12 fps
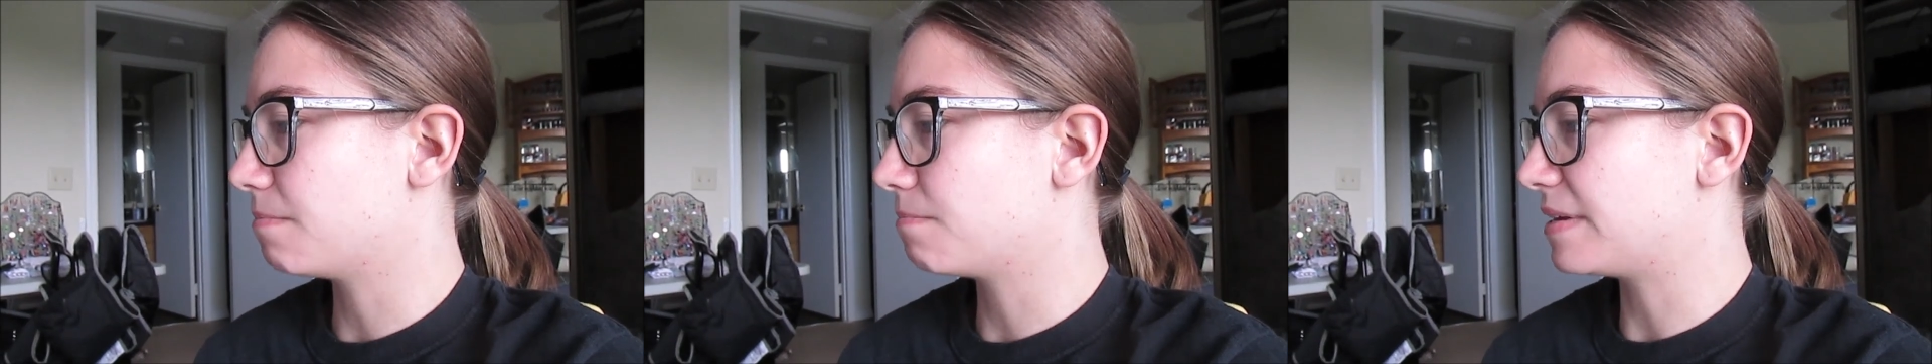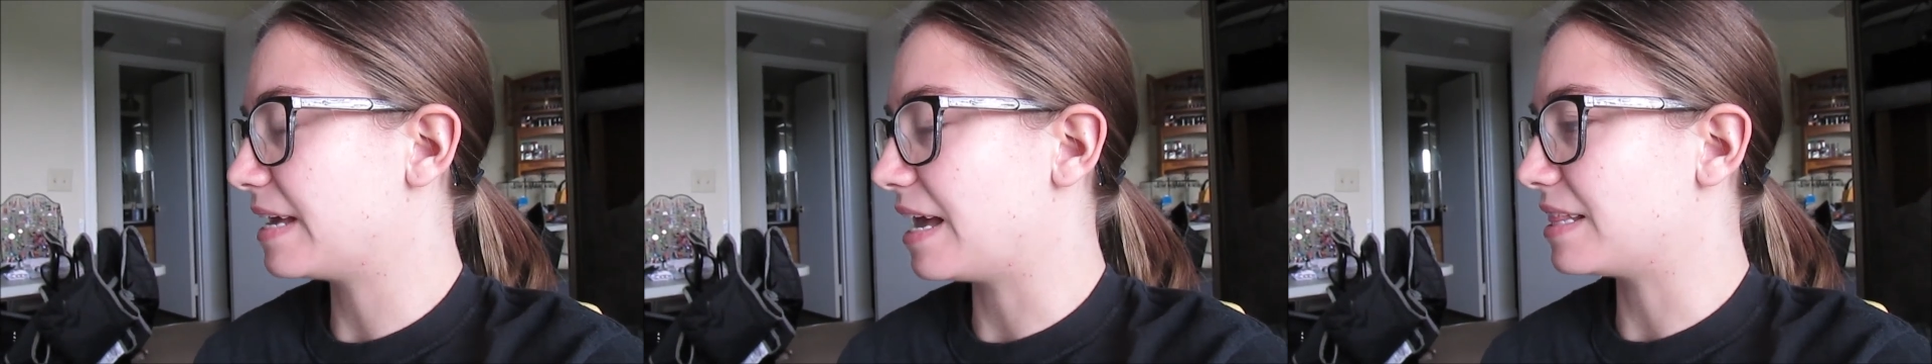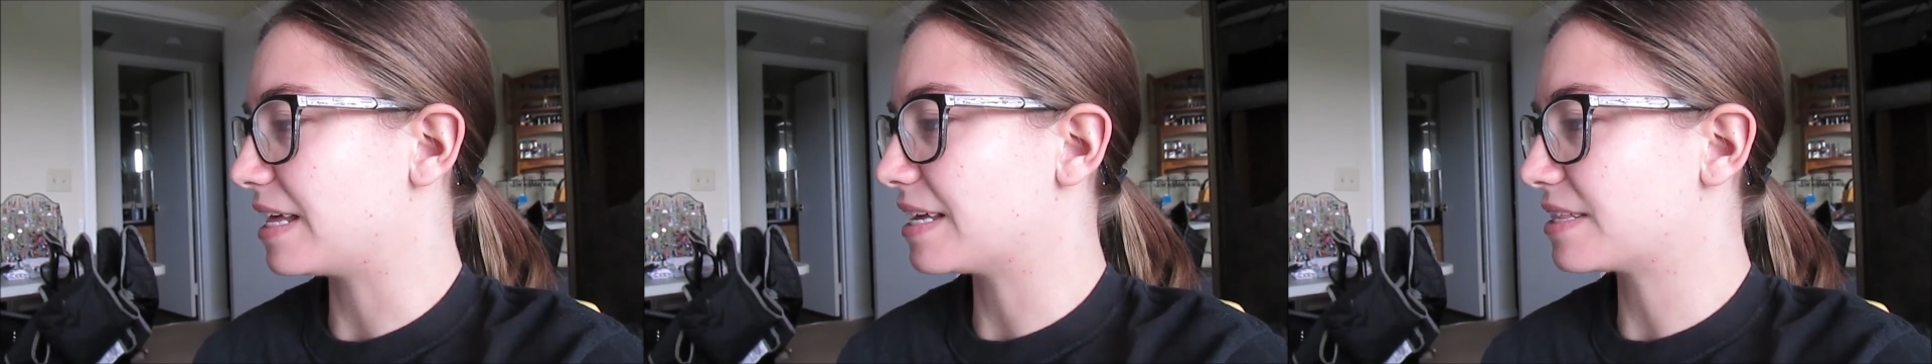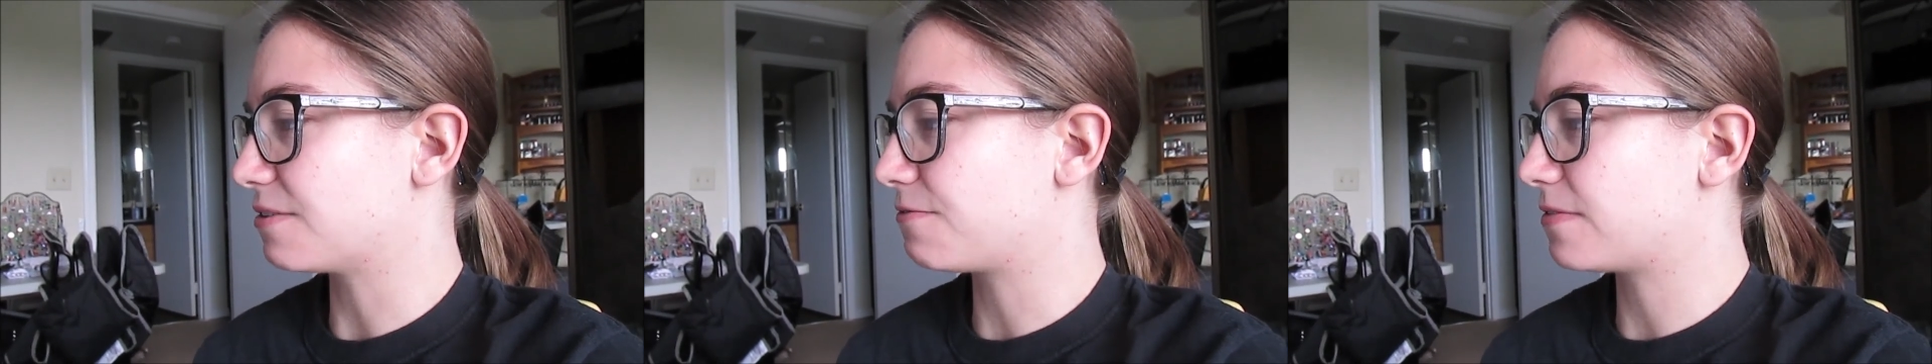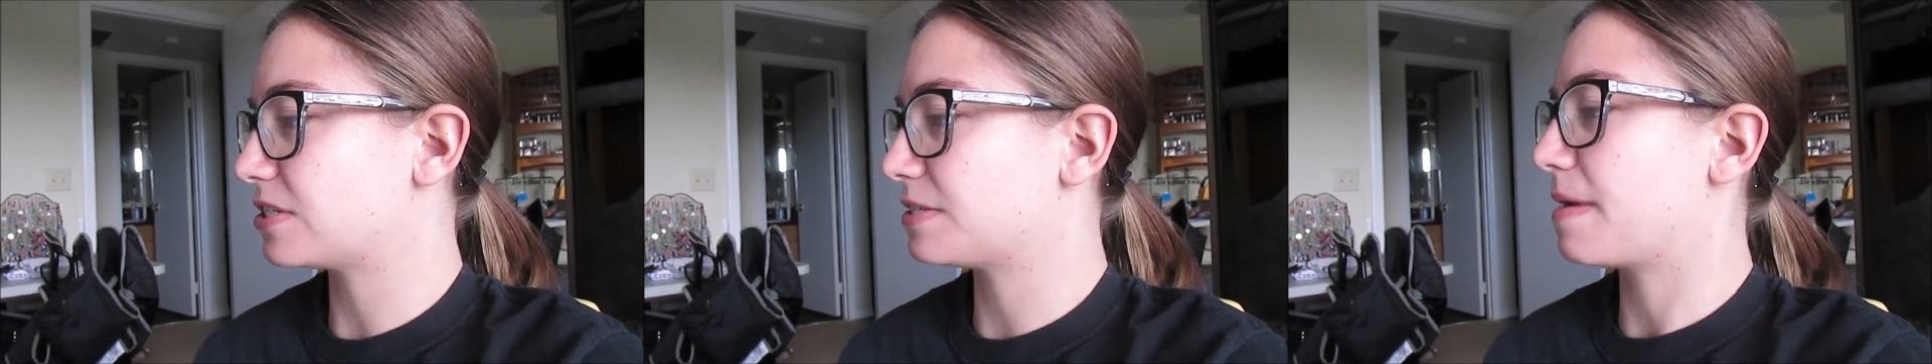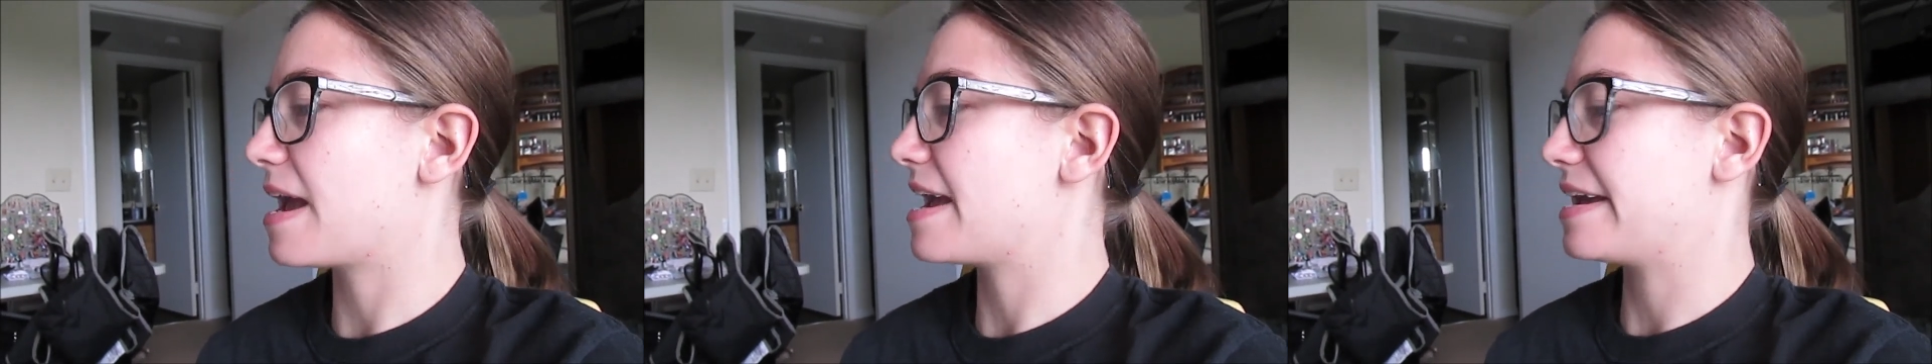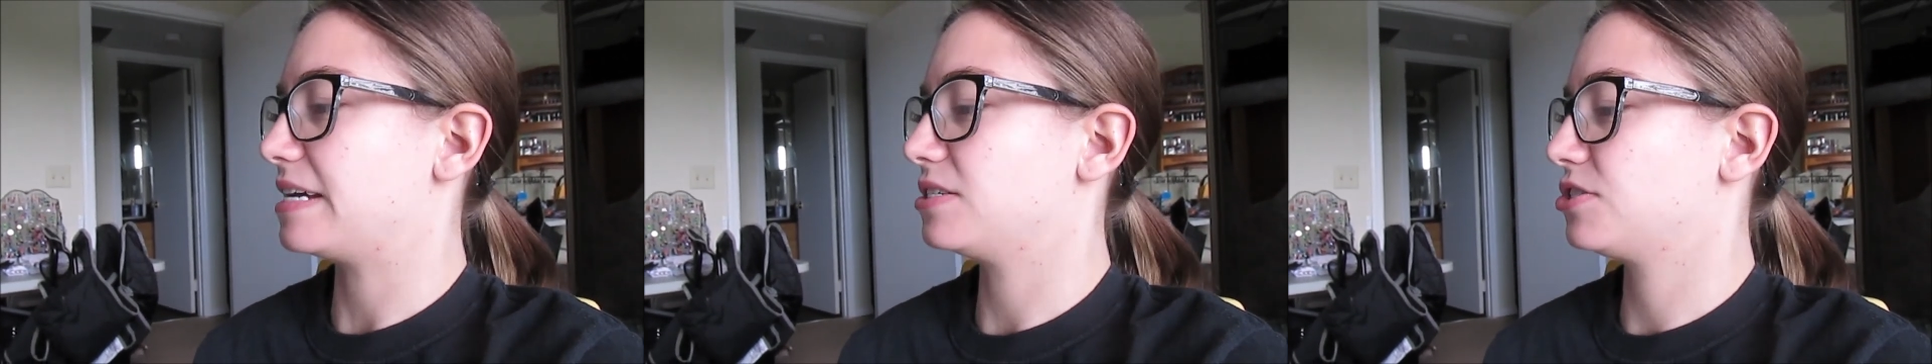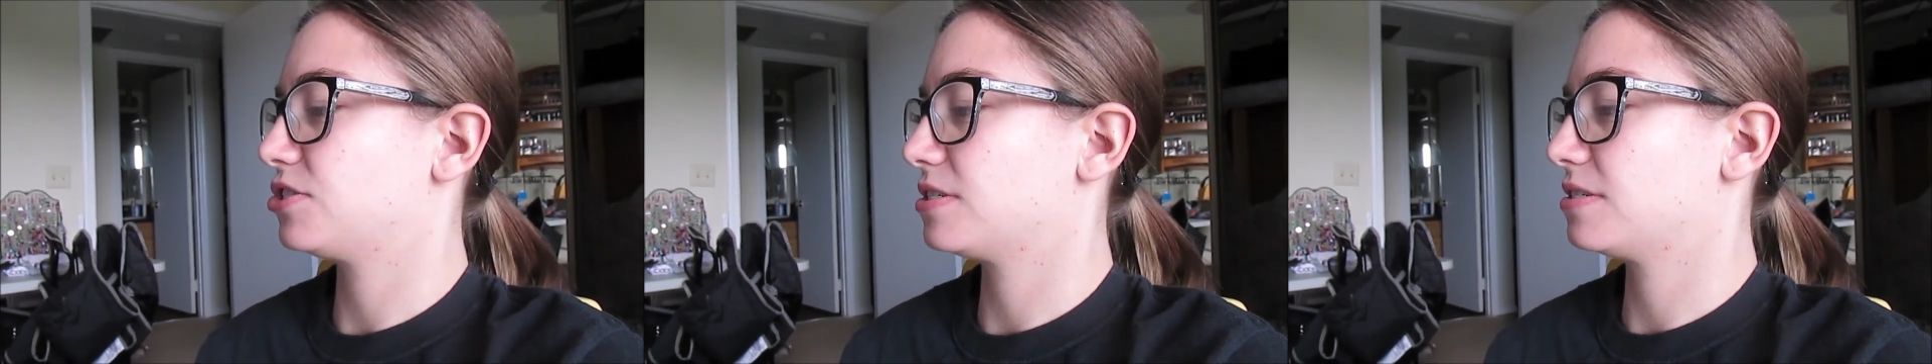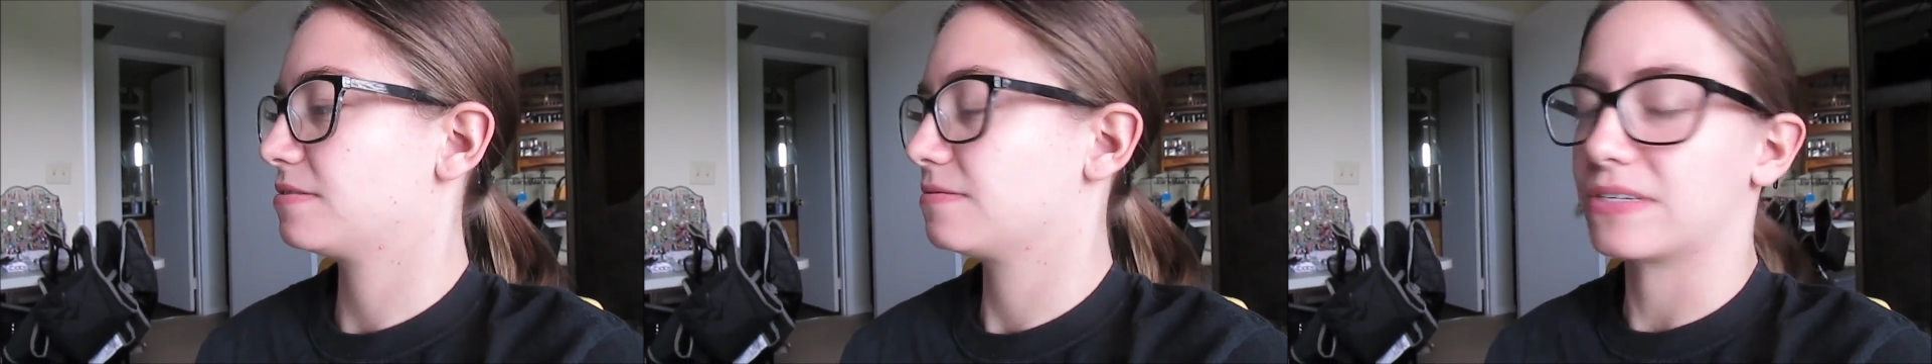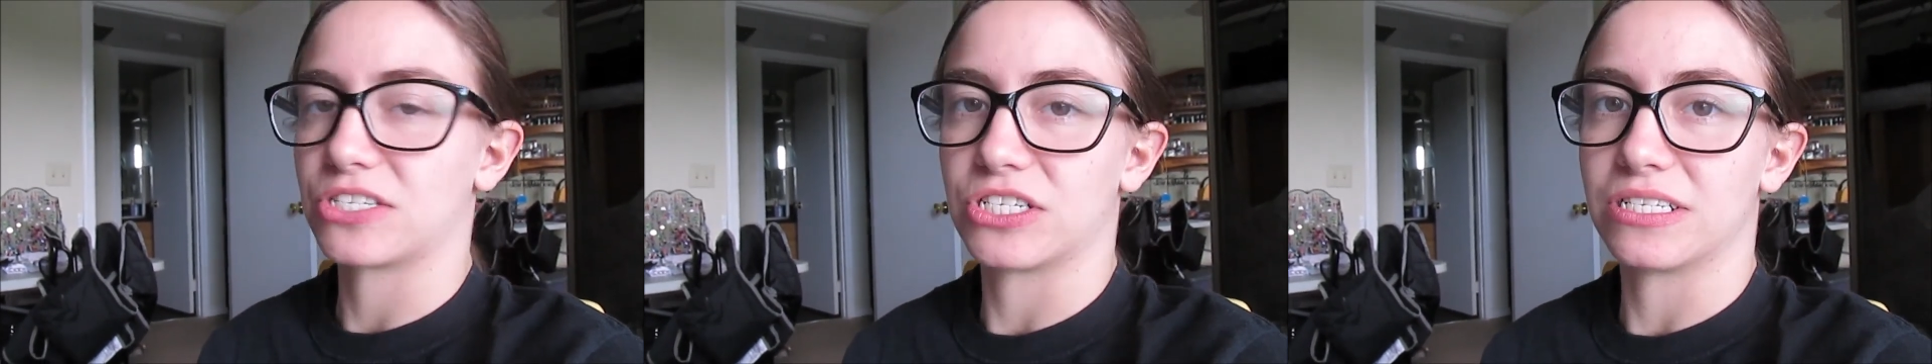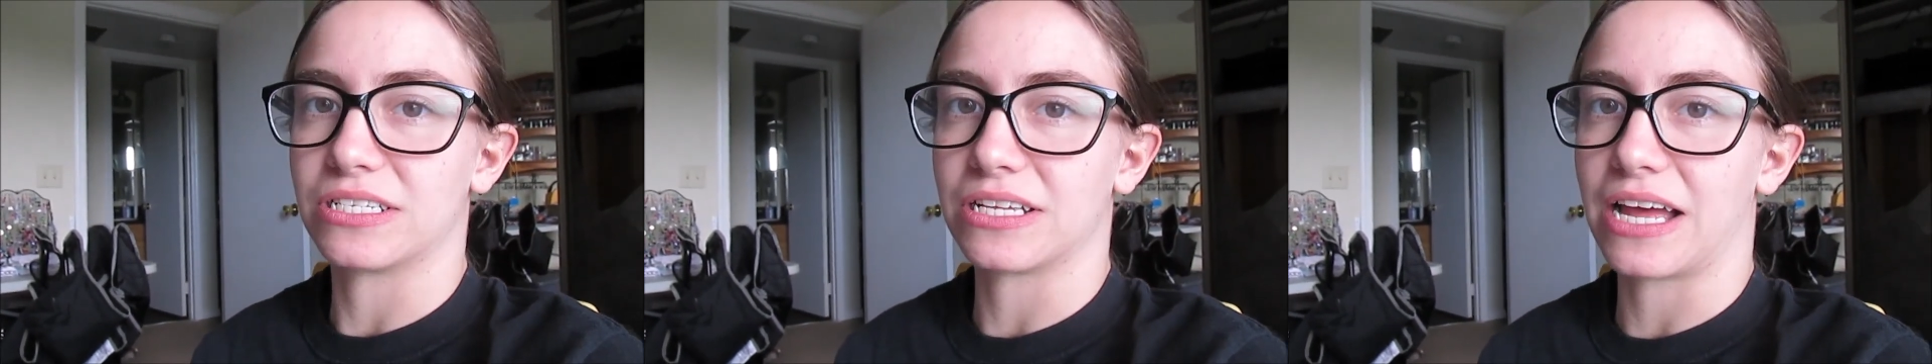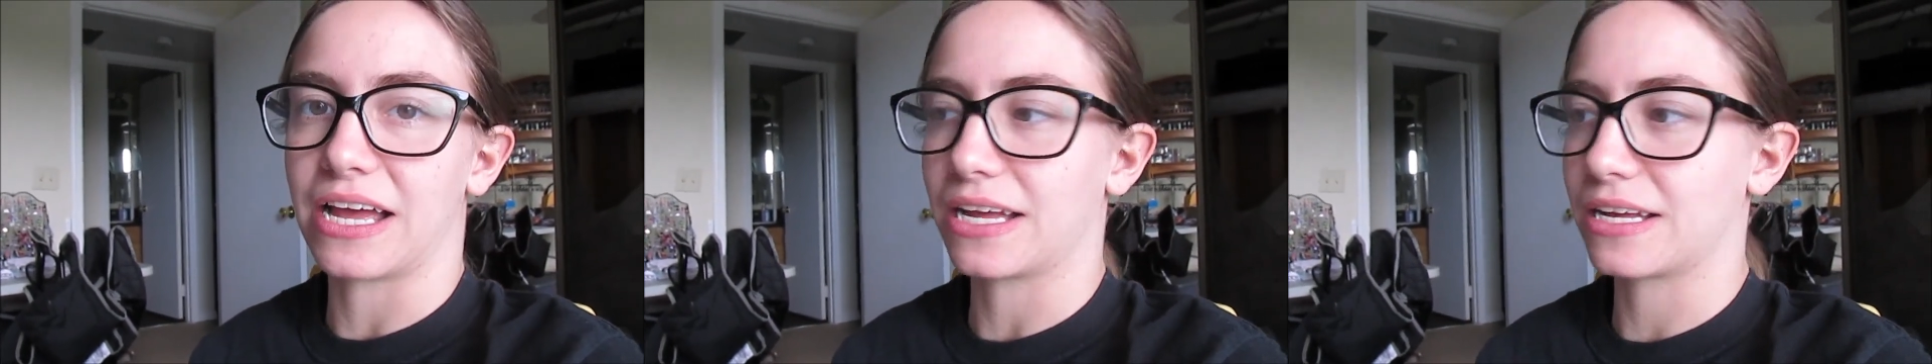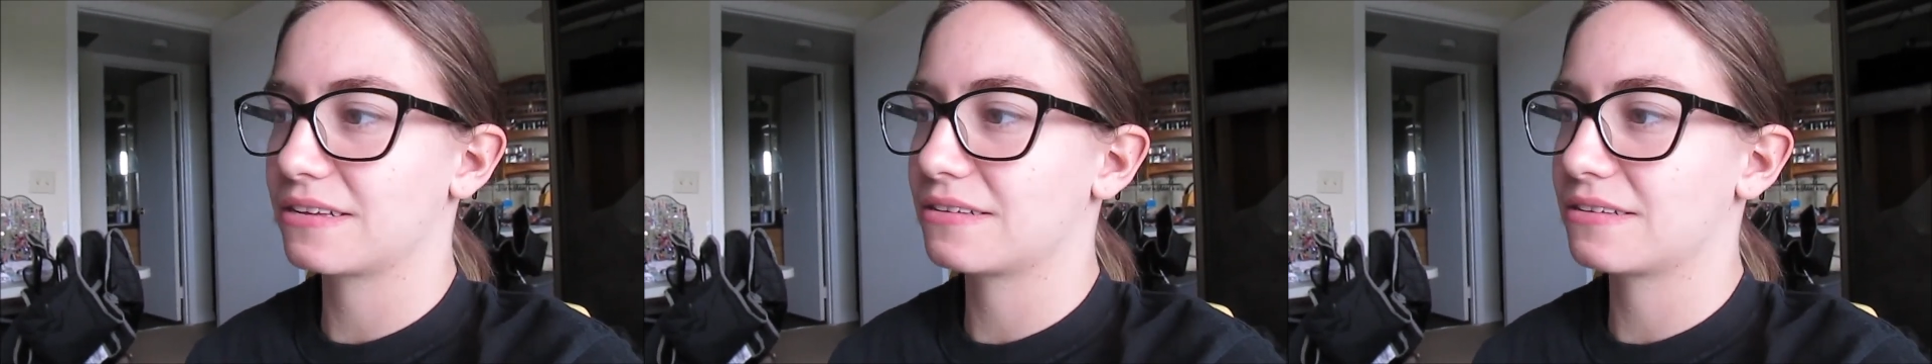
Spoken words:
yeah, like the first page, which is like